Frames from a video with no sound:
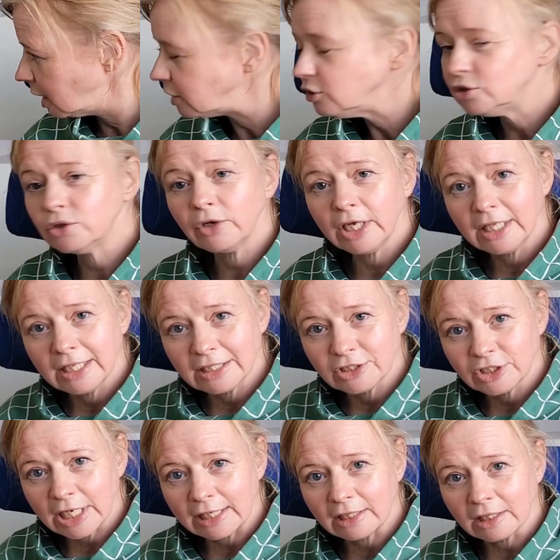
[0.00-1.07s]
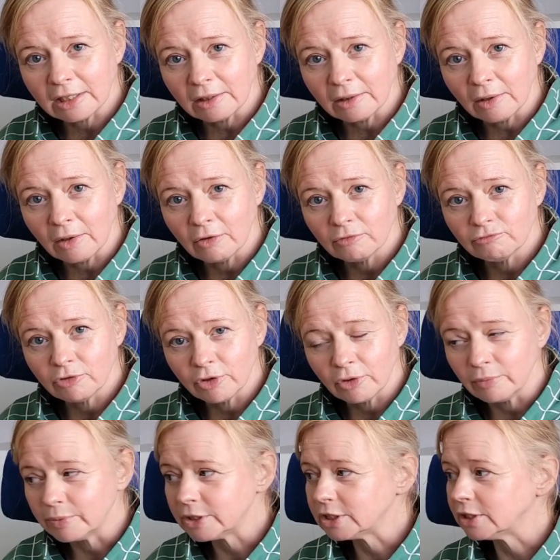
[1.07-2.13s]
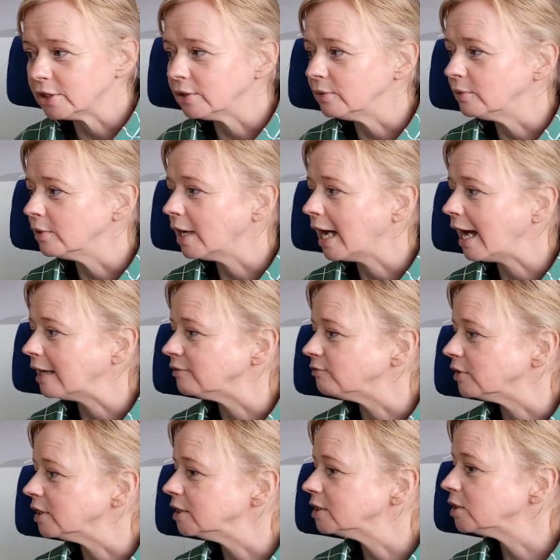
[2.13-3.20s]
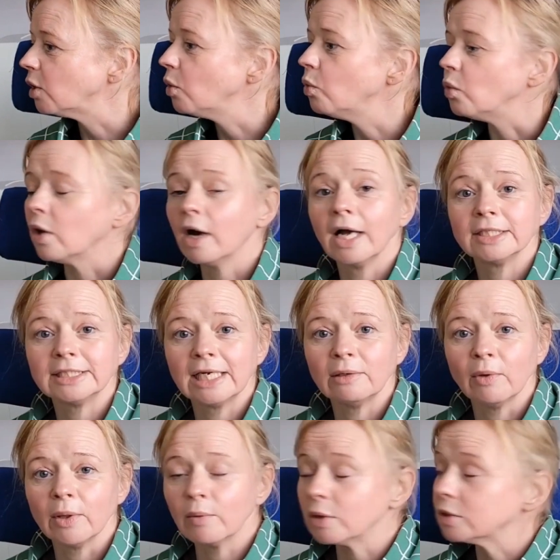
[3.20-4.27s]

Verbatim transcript: enjoying this gentle run up to Advent. Oh, I tell you what,